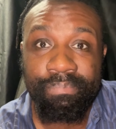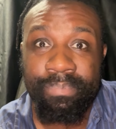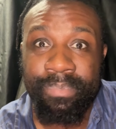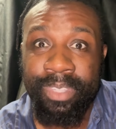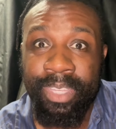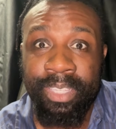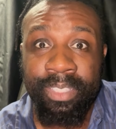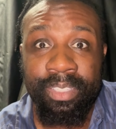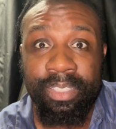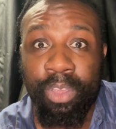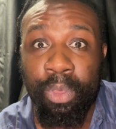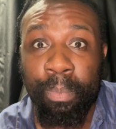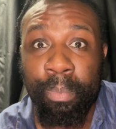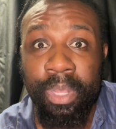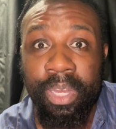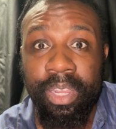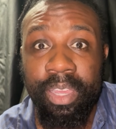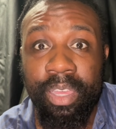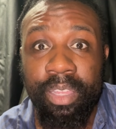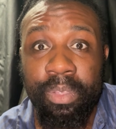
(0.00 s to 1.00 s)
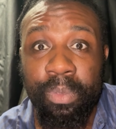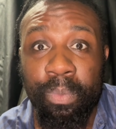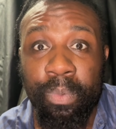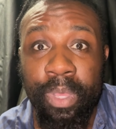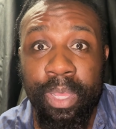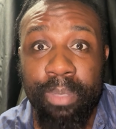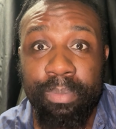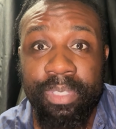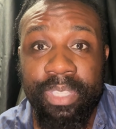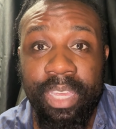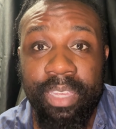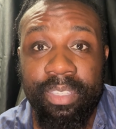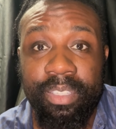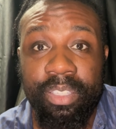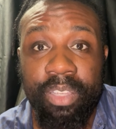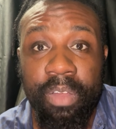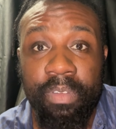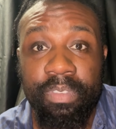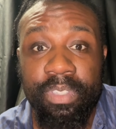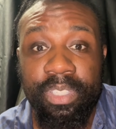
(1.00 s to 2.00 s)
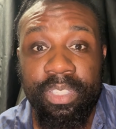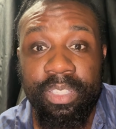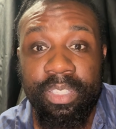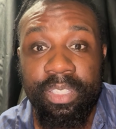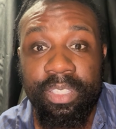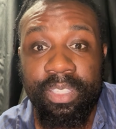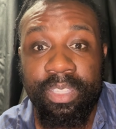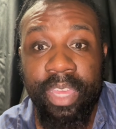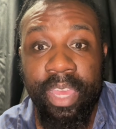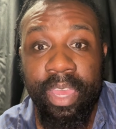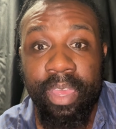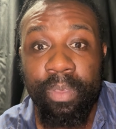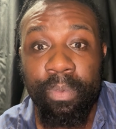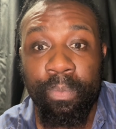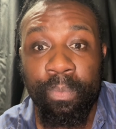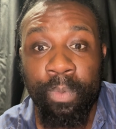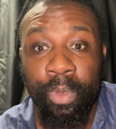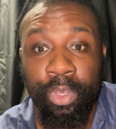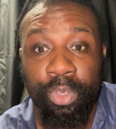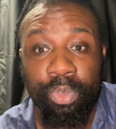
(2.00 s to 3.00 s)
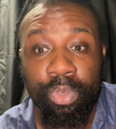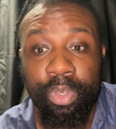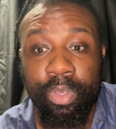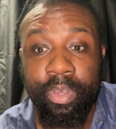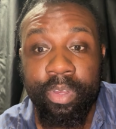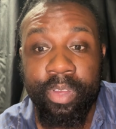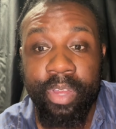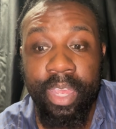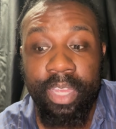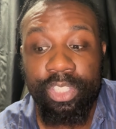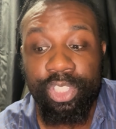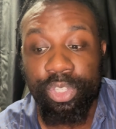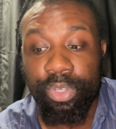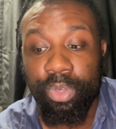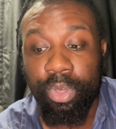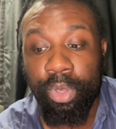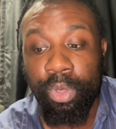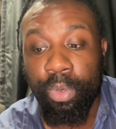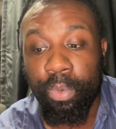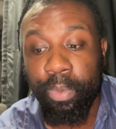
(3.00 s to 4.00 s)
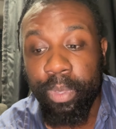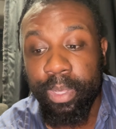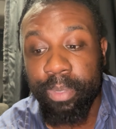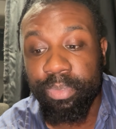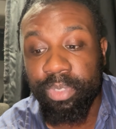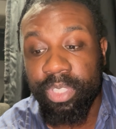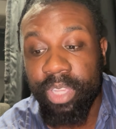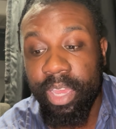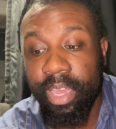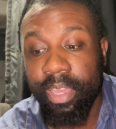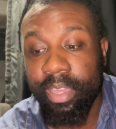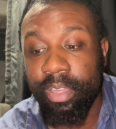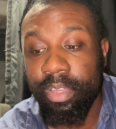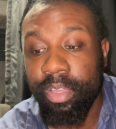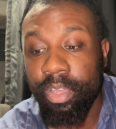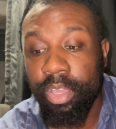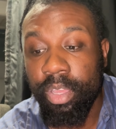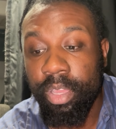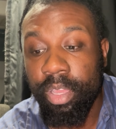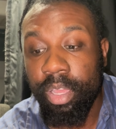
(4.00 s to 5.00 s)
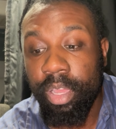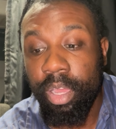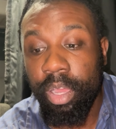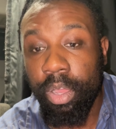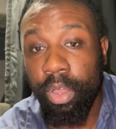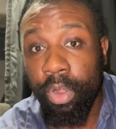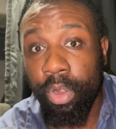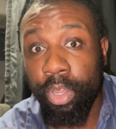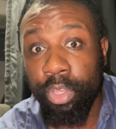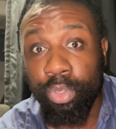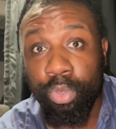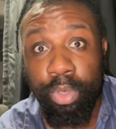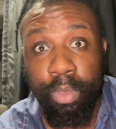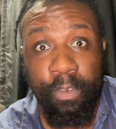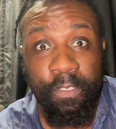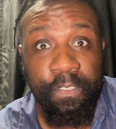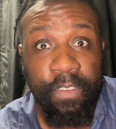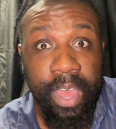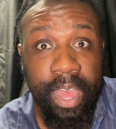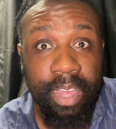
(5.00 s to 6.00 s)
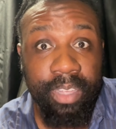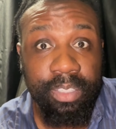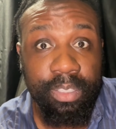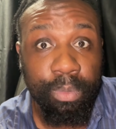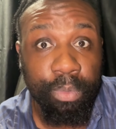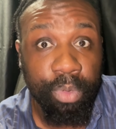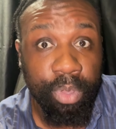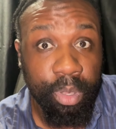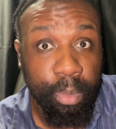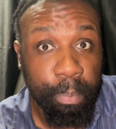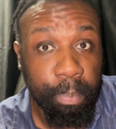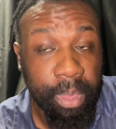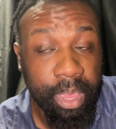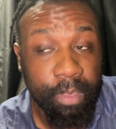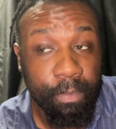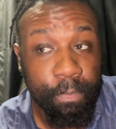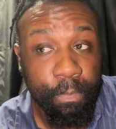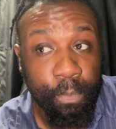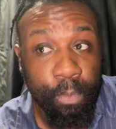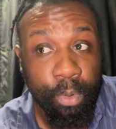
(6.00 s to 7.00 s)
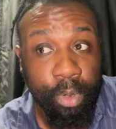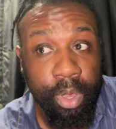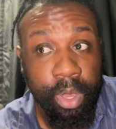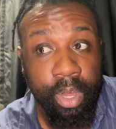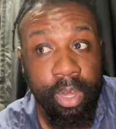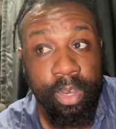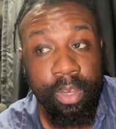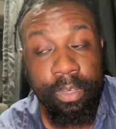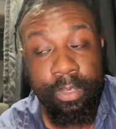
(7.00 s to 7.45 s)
There's so many other website services that where you can create your own website, or you could find someone to pay for it.